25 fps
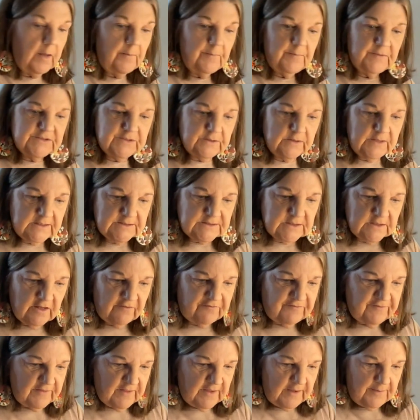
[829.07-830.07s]
So that's
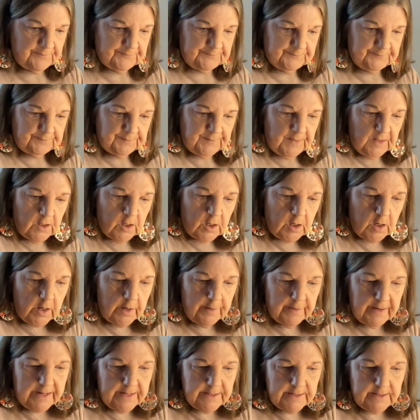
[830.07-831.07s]
enough of that. All
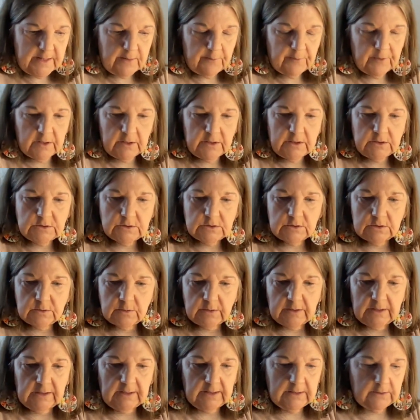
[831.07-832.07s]
right, now we're gonna do
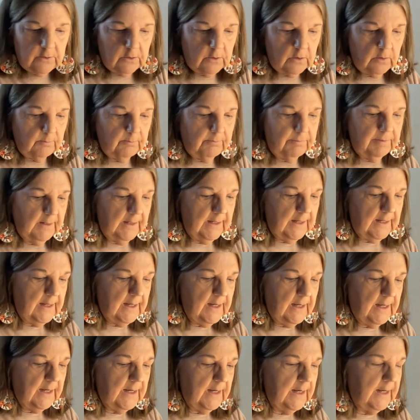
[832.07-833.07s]
a little
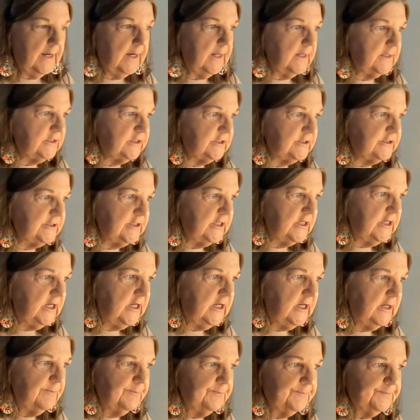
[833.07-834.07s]
blushy.
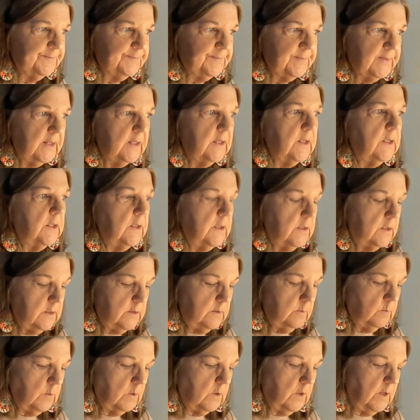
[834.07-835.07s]

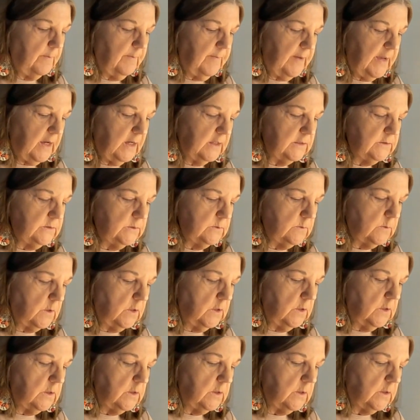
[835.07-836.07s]
Then we'll come back and do
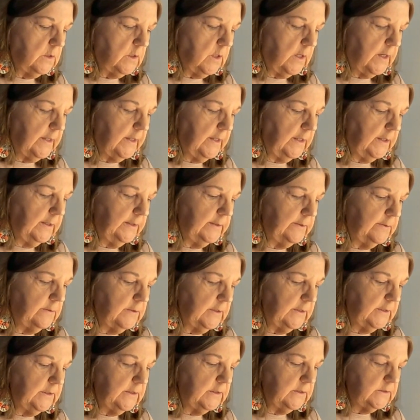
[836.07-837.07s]
our
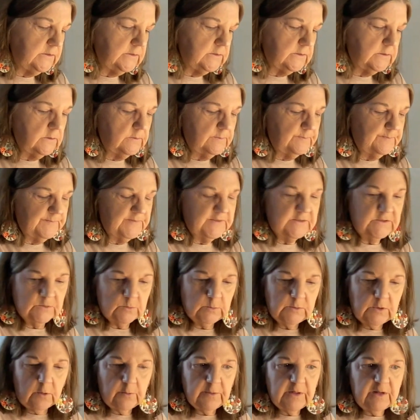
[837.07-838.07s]
eyeliner, I guess, since
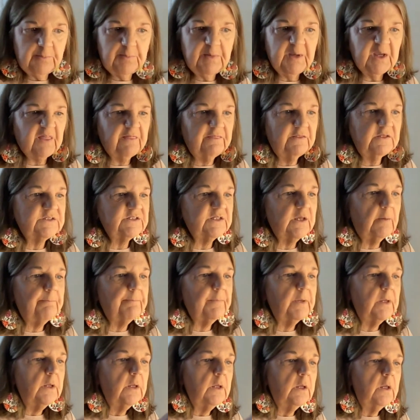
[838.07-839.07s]
we already picked this up.
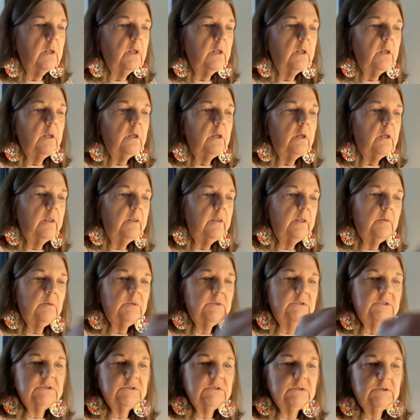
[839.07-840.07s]
And then
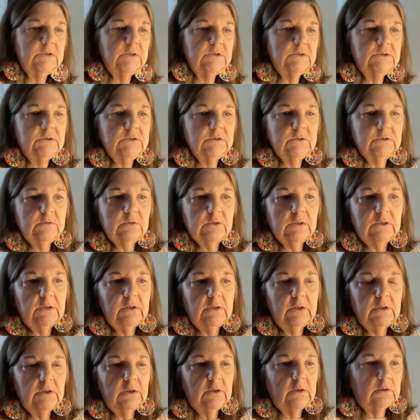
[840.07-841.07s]
we're just gonna do a
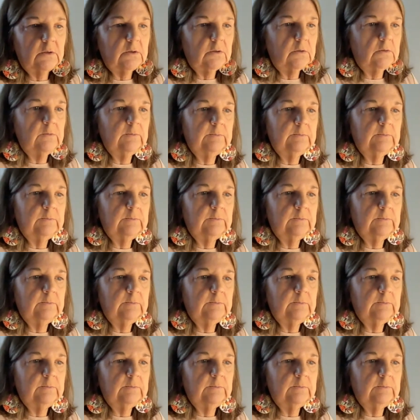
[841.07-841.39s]
little